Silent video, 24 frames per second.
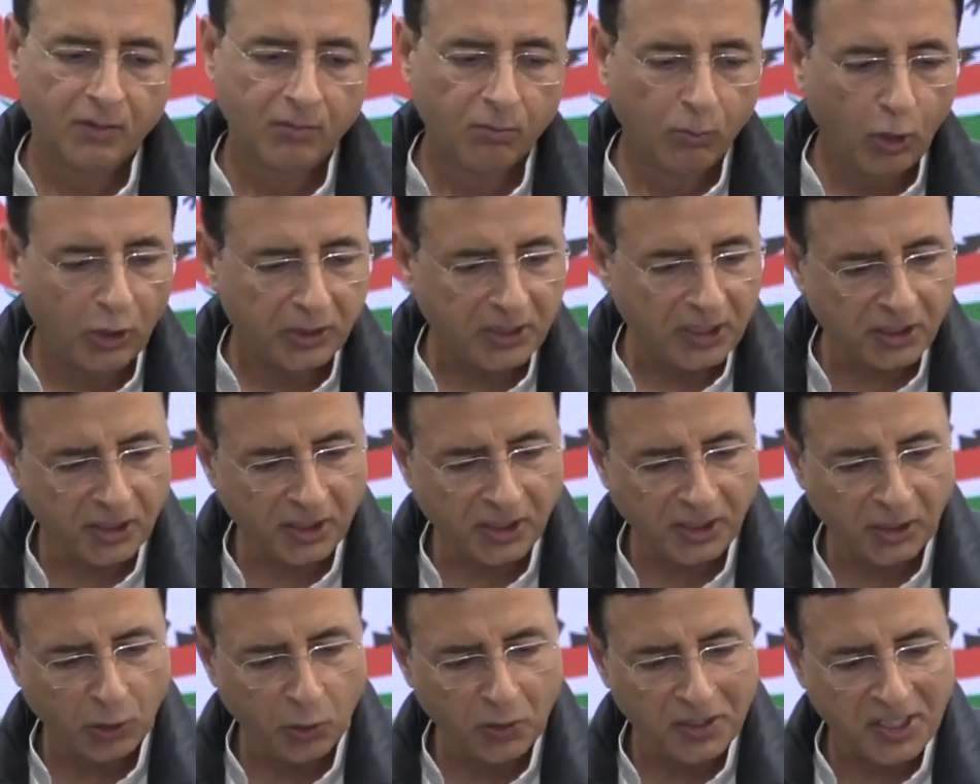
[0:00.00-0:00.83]
Modi
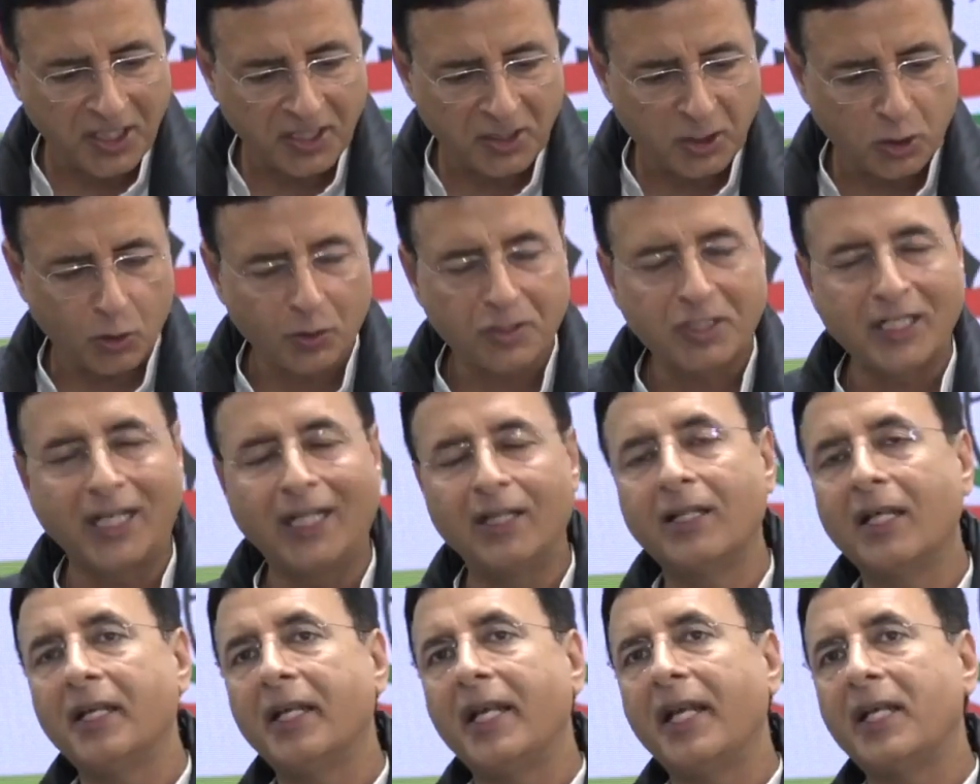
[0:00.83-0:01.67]
ji, you need to
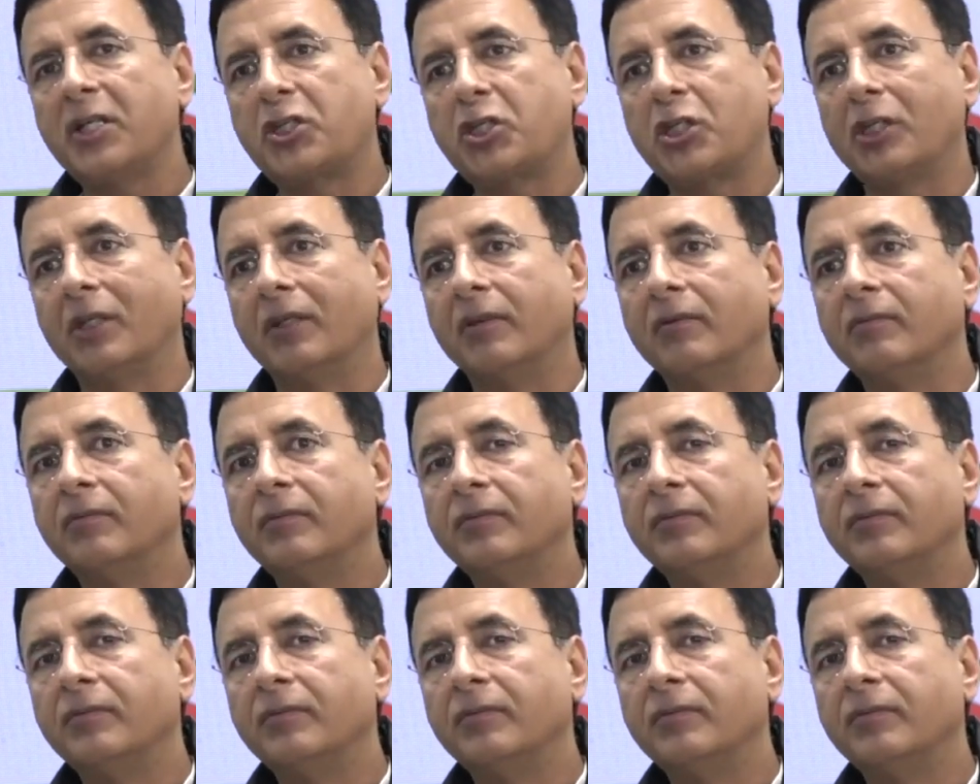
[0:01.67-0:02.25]
tell the nation,